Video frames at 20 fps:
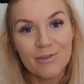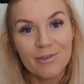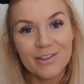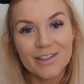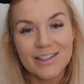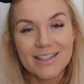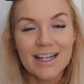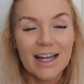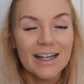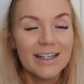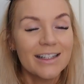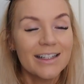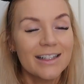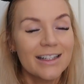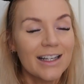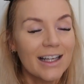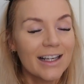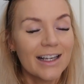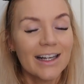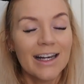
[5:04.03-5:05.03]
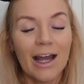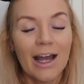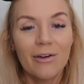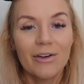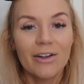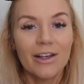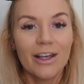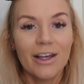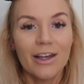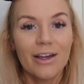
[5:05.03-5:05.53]
of us, standing in like an
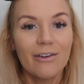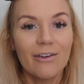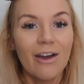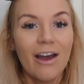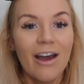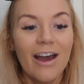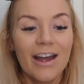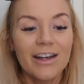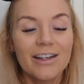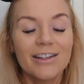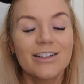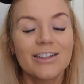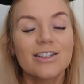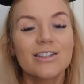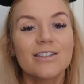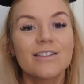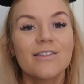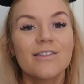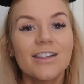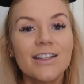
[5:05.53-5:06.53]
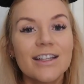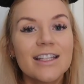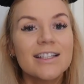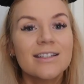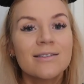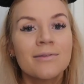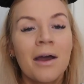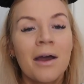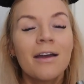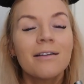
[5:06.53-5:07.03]
hour queue, and you can just feel the
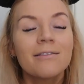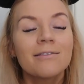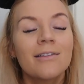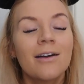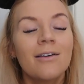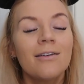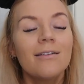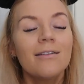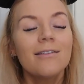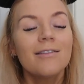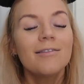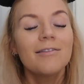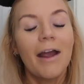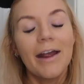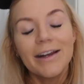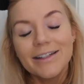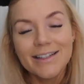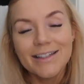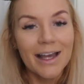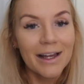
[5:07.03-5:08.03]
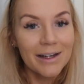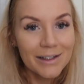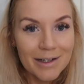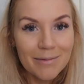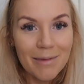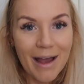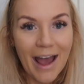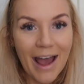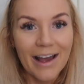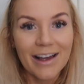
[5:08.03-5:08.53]
sweat roll right down
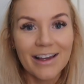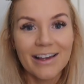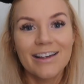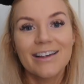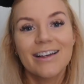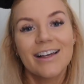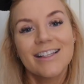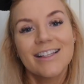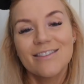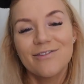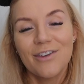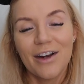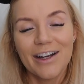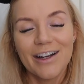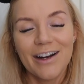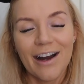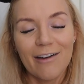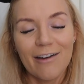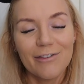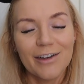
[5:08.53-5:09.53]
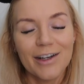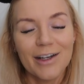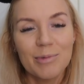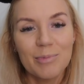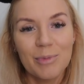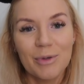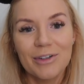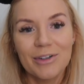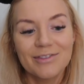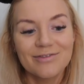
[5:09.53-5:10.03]
your back. It's very graphic,
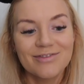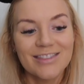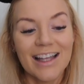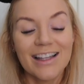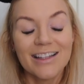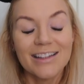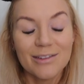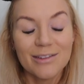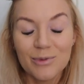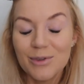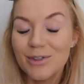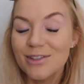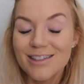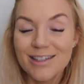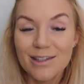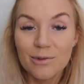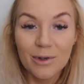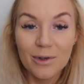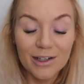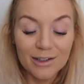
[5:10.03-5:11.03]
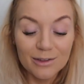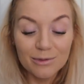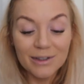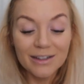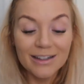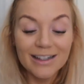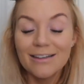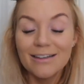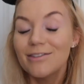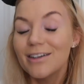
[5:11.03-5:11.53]
but that was the world
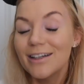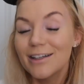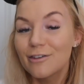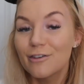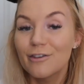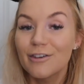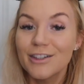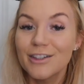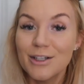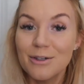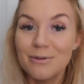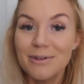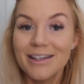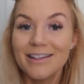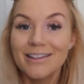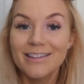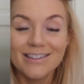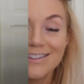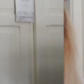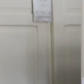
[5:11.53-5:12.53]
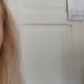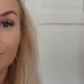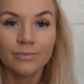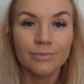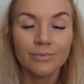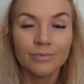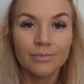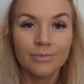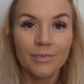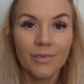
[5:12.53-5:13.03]
we were living in for 2 weeks.
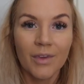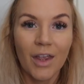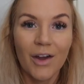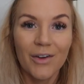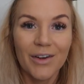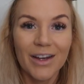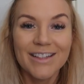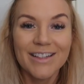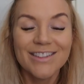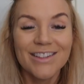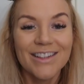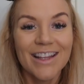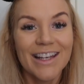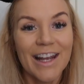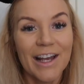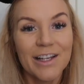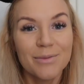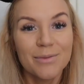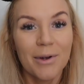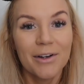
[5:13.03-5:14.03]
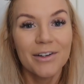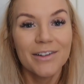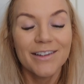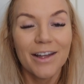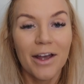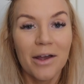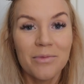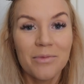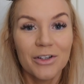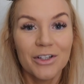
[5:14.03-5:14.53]
Okay, so the next product
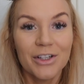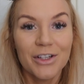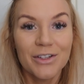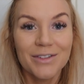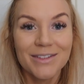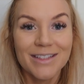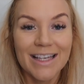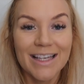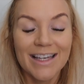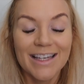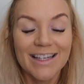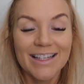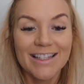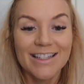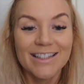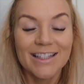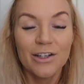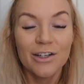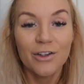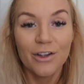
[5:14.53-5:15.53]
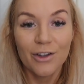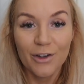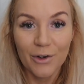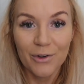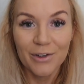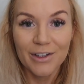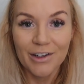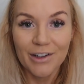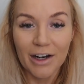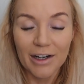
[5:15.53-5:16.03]
that I'm going to use is another
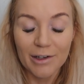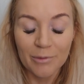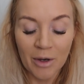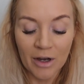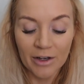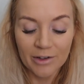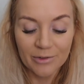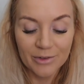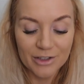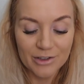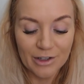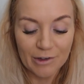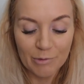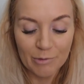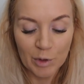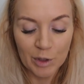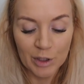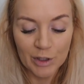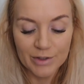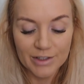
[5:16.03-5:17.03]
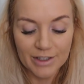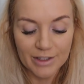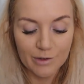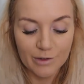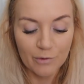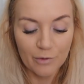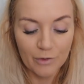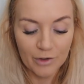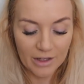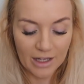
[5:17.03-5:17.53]
holy grail of mine, which I've been
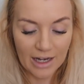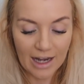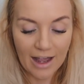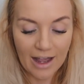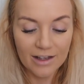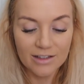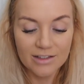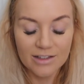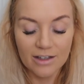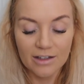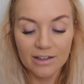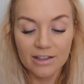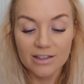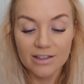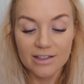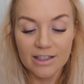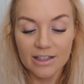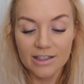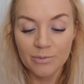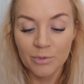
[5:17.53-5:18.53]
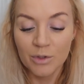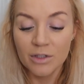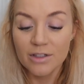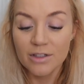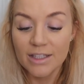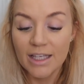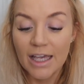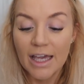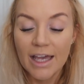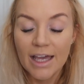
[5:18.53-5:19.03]
using for the last like 6 months,